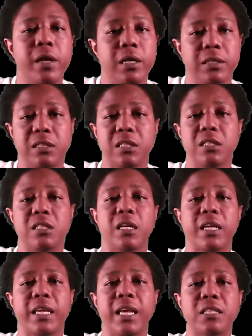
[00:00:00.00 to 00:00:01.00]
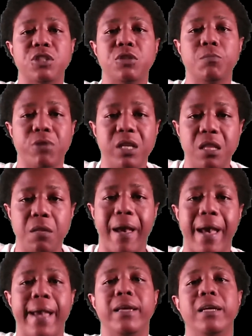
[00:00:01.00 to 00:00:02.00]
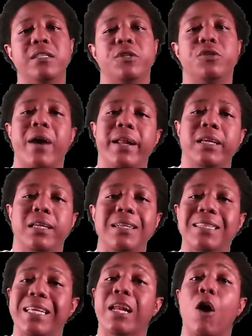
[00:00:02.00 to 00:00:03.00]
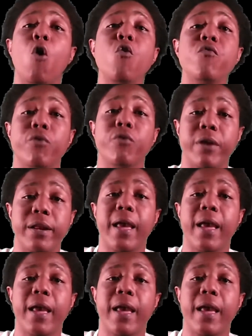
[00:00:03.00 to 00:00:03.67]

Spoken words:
to get your breathing back, to try to get over it,